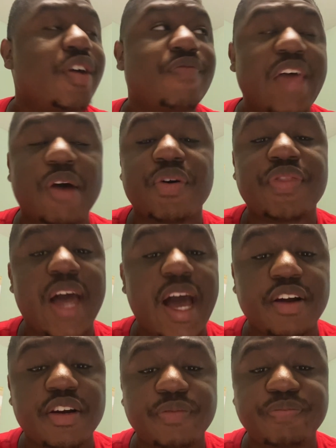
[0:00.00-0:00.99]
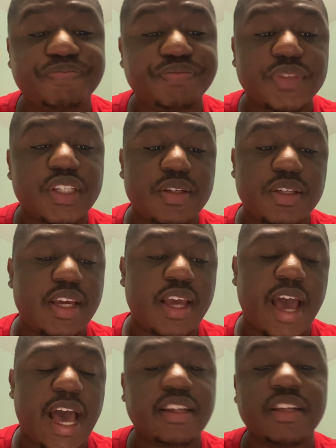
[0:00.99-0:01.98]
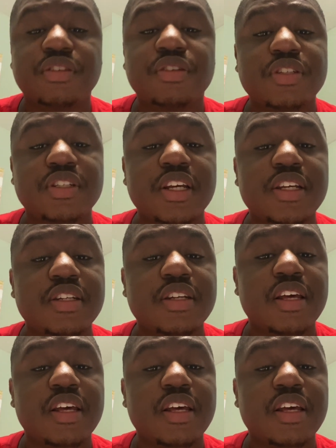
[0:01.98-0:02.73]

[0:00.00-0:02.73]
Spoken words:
Now without him, yeah, I think their season,